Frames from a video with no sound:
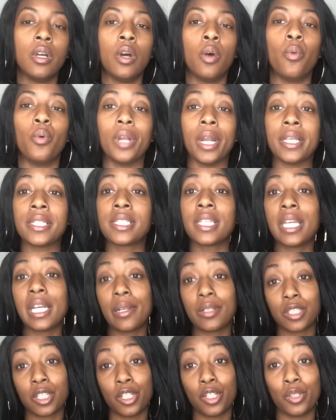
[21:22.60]
what I said I
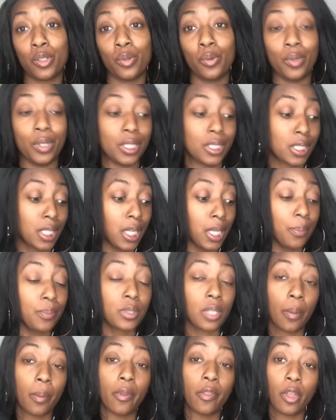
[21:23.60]
was gonna do is keep
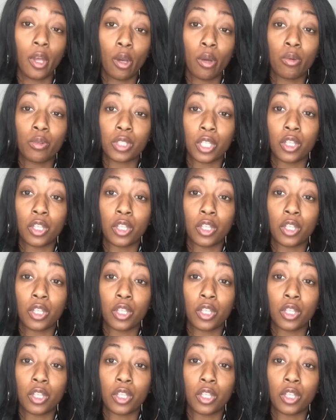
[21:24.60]
some of those